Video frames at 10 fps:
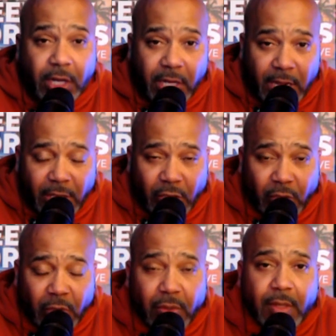nature.
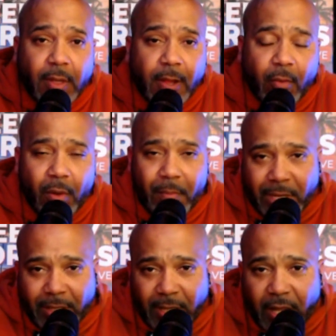One minute
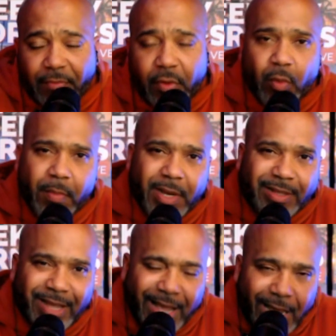they love you, one minute they
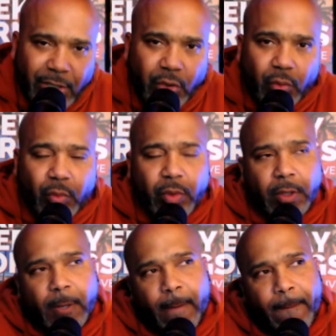hate you.
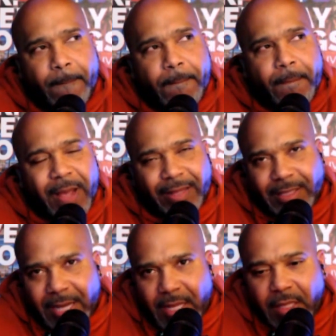At the
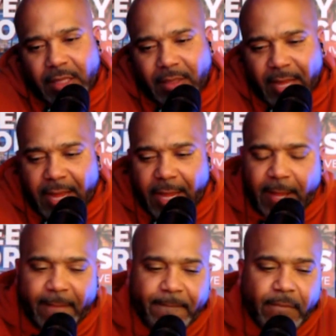end of the day,
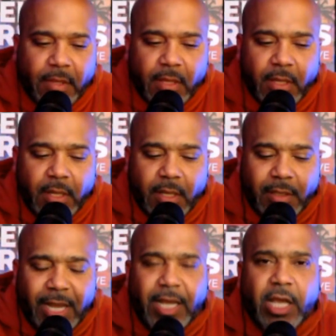
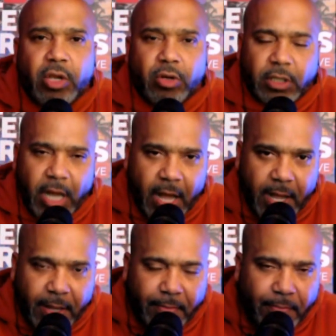taking your
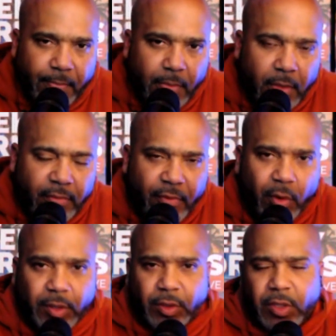time,
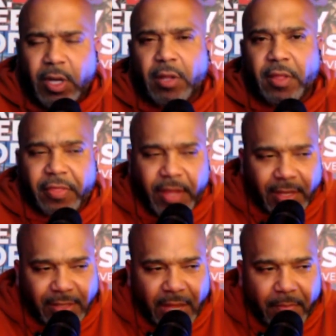focusing on the things
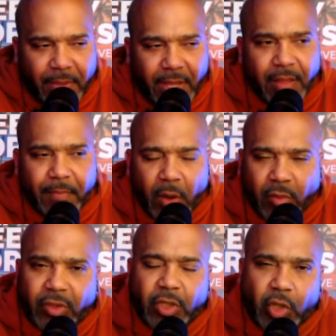that mean the most
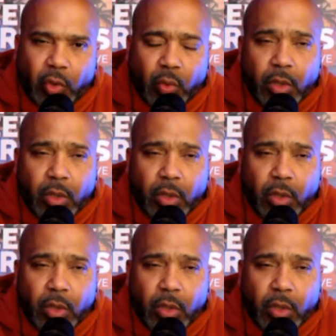to you,